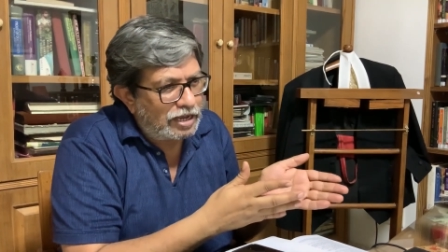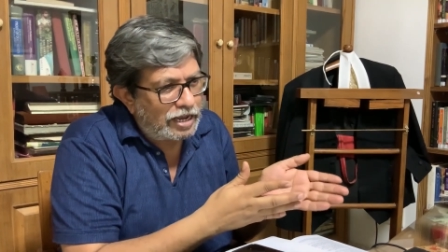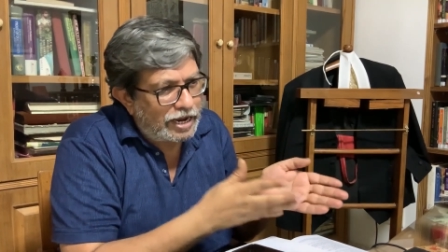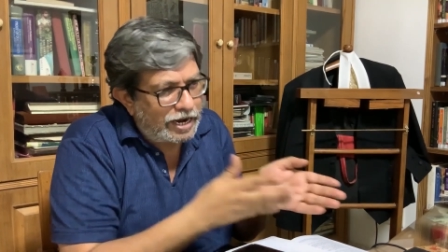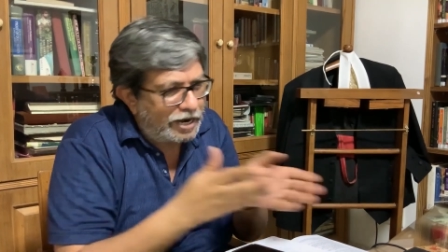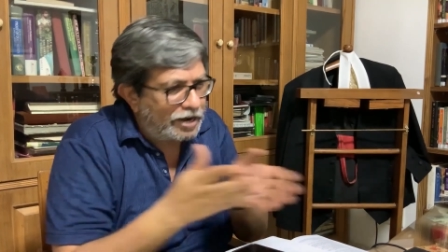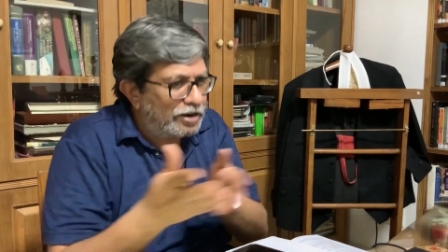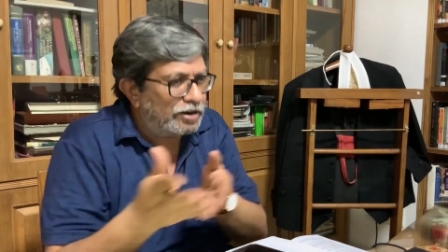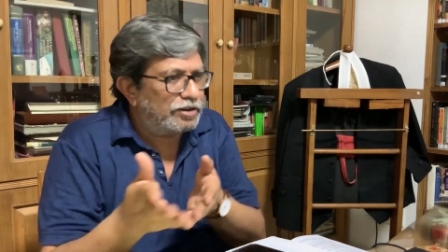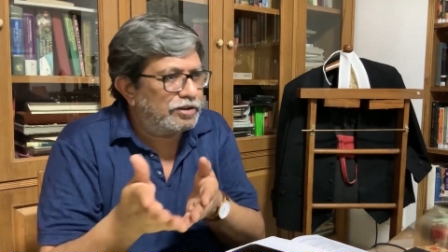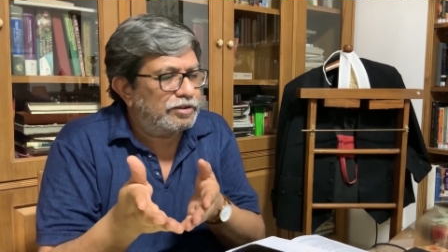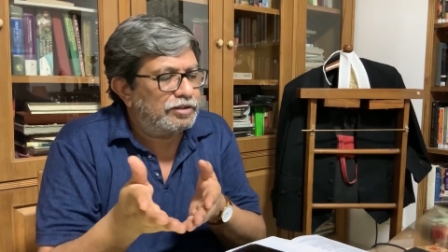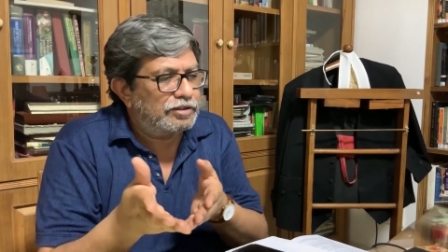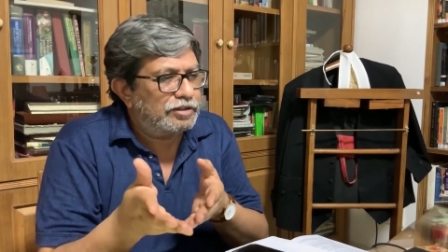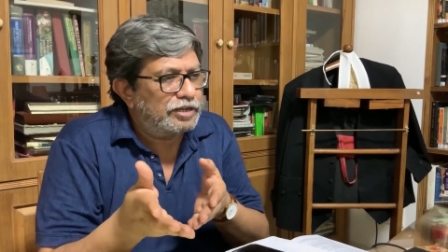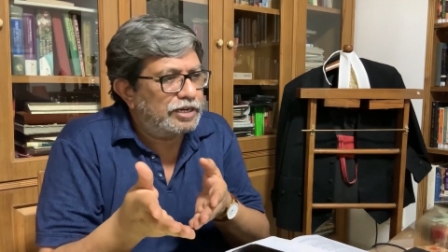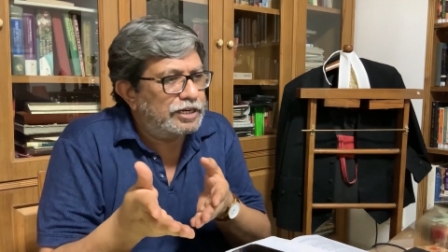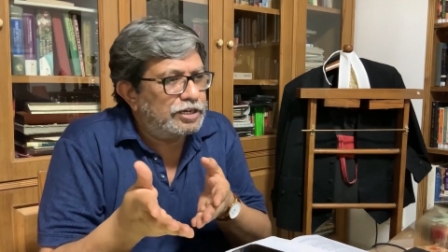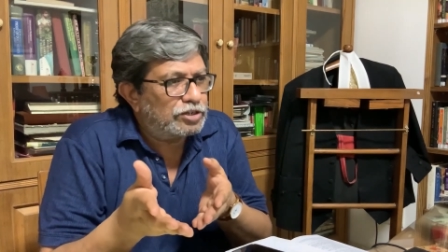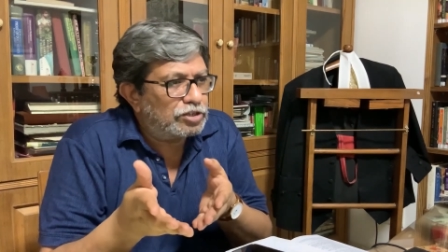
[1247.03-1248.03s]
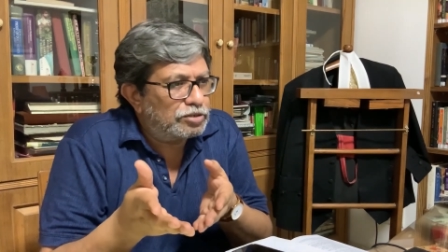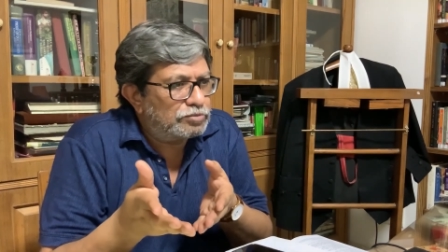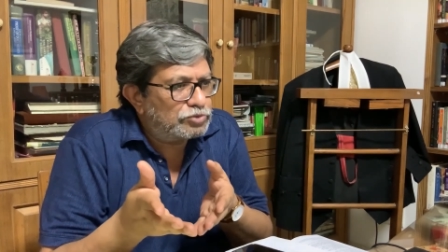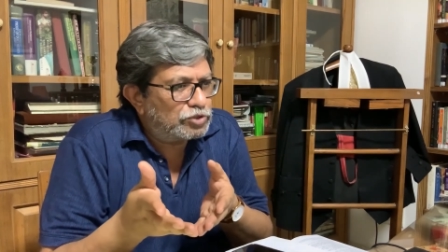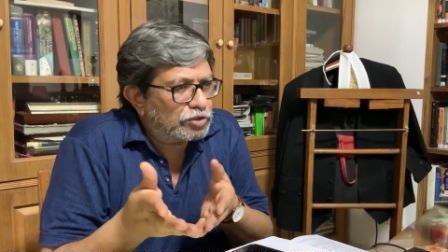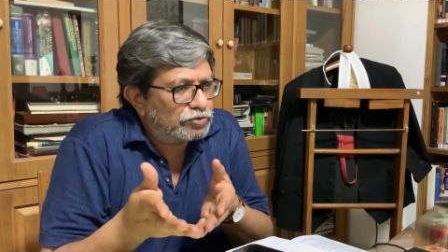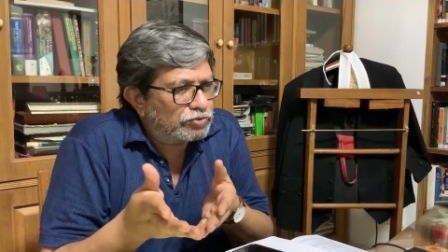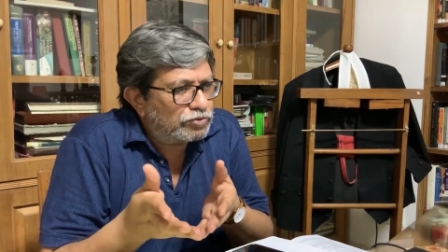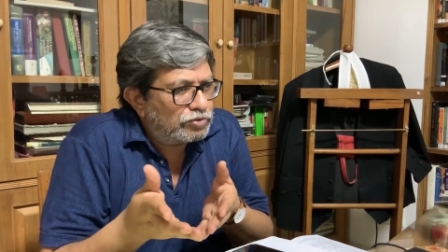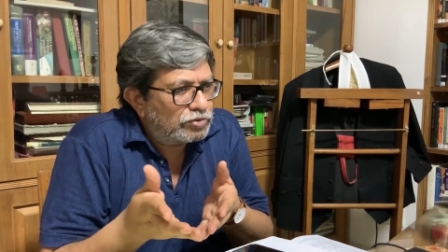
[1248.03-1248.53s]
and in
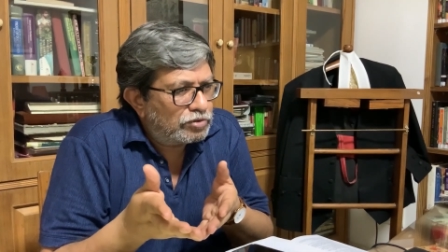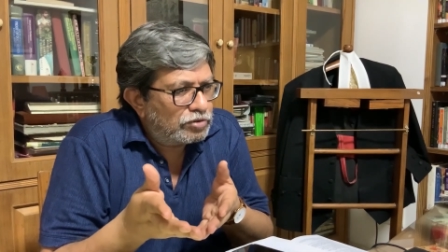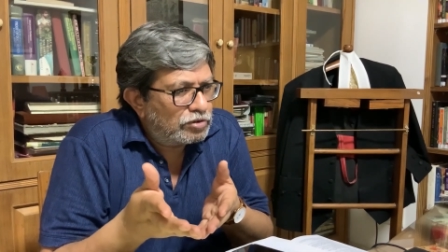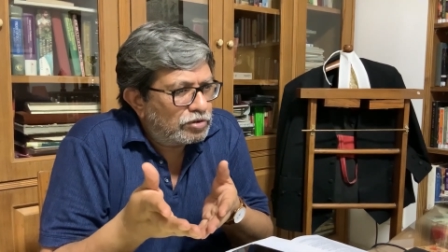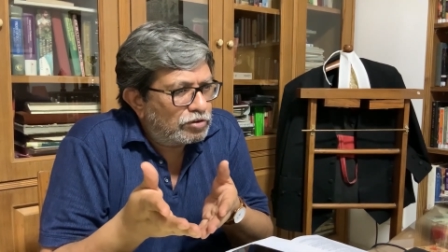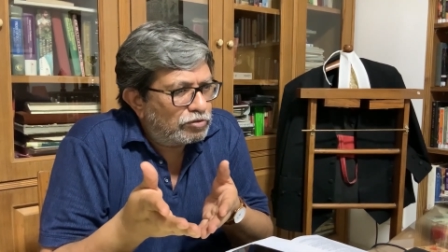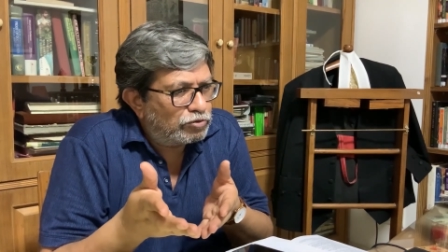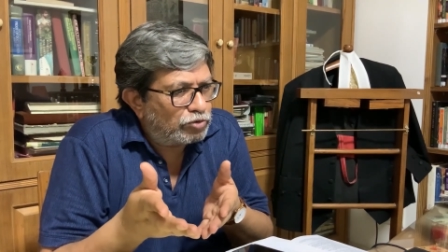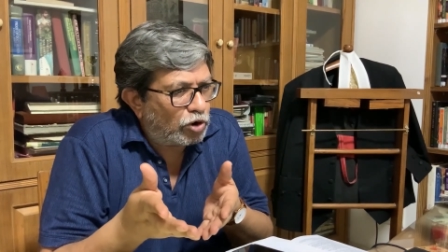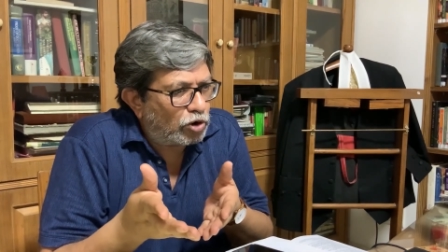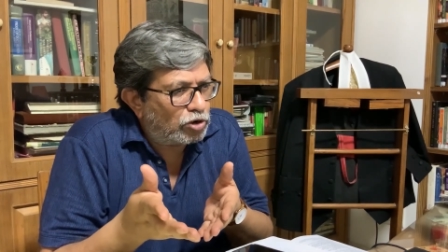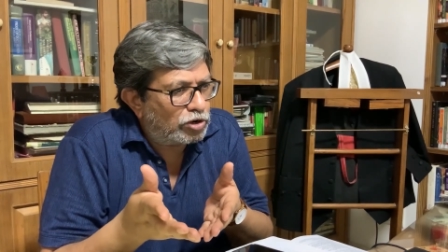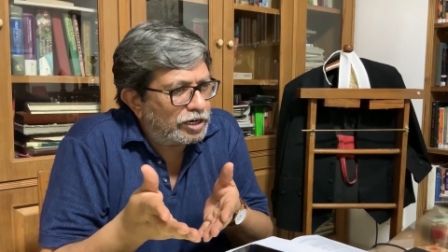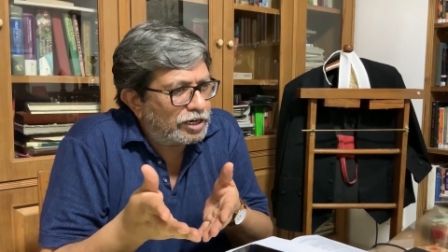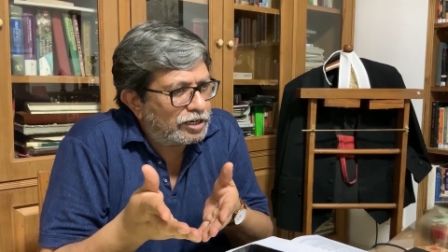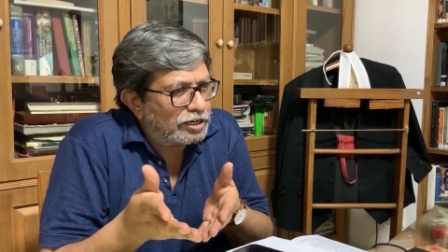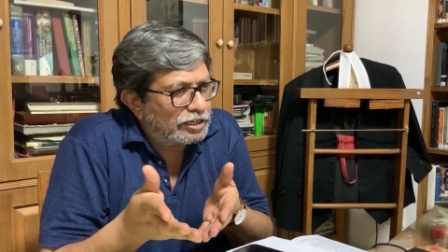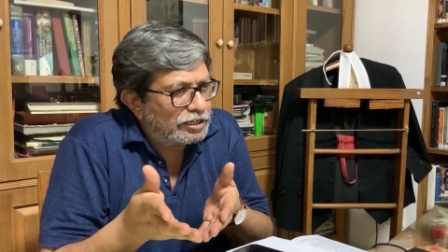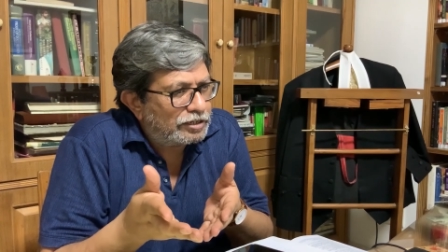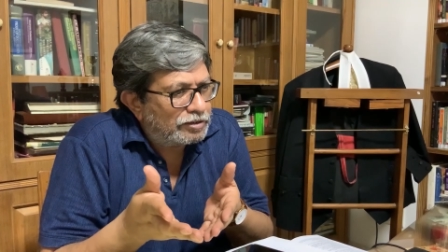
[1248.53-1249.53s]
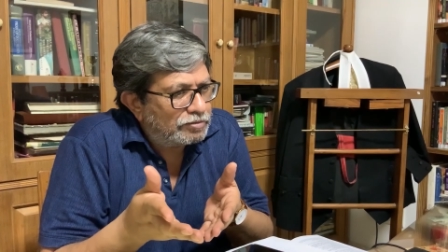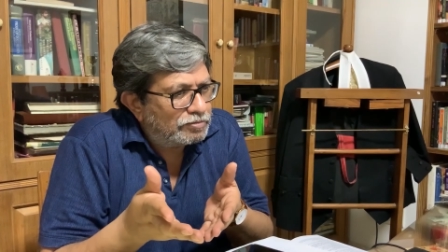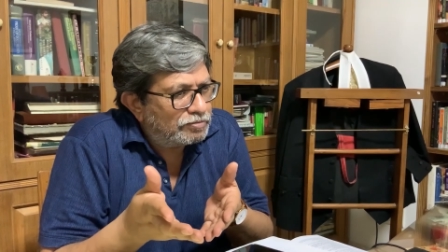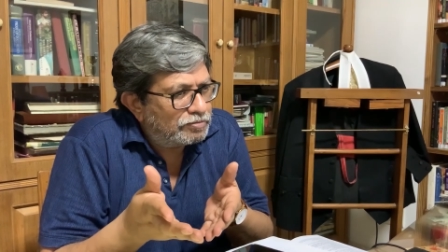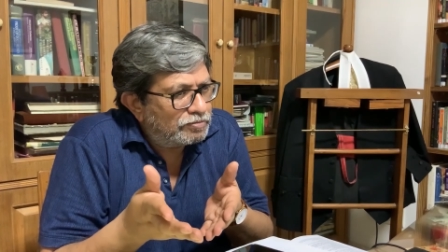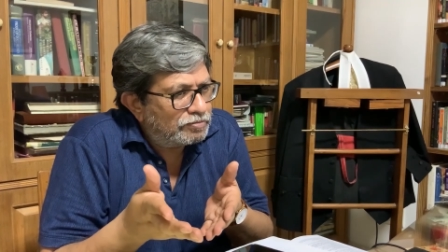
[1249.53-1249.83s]
terms of fraudulently.